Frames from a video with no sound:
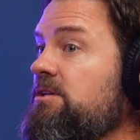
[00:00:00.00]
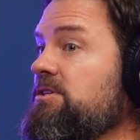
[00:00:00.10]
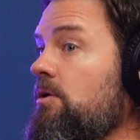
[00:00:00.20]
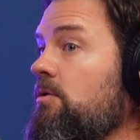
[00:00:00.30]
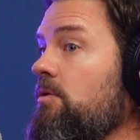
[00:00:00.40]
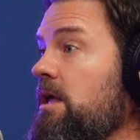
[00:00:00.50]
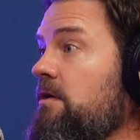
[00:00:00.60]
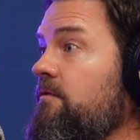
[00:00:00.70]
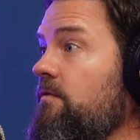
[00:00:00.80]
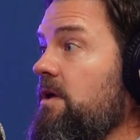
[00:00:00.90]
So
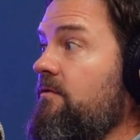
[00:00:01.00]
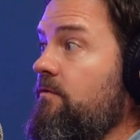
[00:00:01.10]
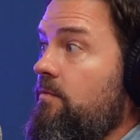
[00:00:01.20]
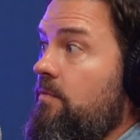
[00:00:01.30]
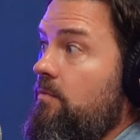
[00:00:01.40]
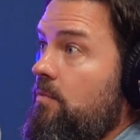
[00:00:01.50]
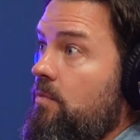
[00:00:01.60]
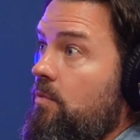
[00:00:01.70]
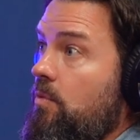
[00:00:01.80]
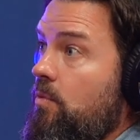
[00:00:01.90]
if
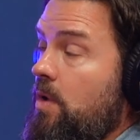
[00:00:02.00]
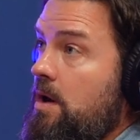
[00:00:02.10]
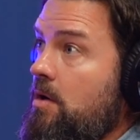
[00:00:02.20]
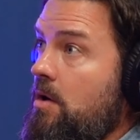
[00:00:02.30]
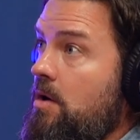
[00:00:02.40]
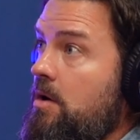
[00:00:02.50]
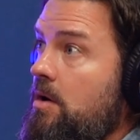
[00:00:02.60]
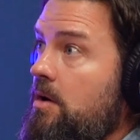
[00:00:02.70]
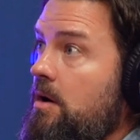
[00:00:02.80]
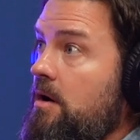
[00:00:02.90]
we
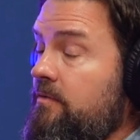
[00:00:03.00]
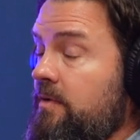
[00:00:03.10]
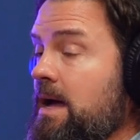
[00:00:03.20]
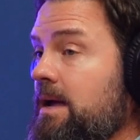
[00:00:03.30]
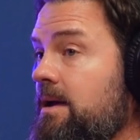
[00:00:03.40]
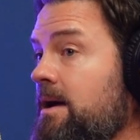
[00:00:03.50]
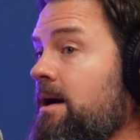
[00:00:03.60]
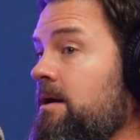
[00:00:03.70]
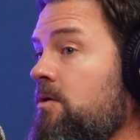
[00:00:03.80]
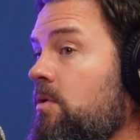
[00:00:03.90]
are of like
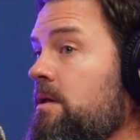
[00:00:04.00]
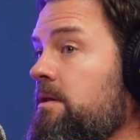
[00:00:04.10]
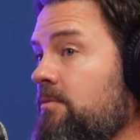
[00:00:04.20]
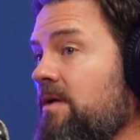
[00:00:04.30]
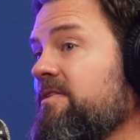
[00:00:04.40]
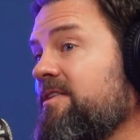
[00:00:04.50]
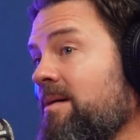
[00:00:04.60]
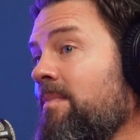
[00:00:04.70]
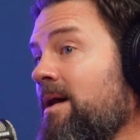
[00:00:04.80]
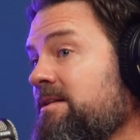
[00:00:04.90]
kind and quality, we have the
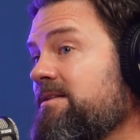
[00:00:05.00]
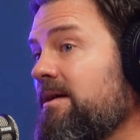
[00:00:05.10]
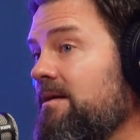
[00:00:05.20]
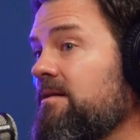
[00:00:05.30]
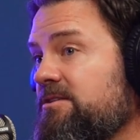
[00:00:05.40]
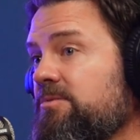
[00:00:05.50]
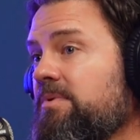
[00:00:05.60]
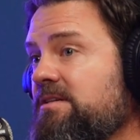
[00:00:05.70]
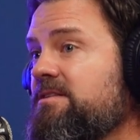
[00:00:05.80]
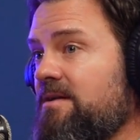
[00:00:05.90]
same mindset, let's do
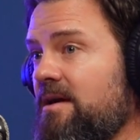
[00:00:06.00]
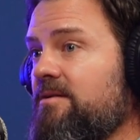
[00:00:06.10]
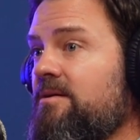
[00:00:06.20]
business together.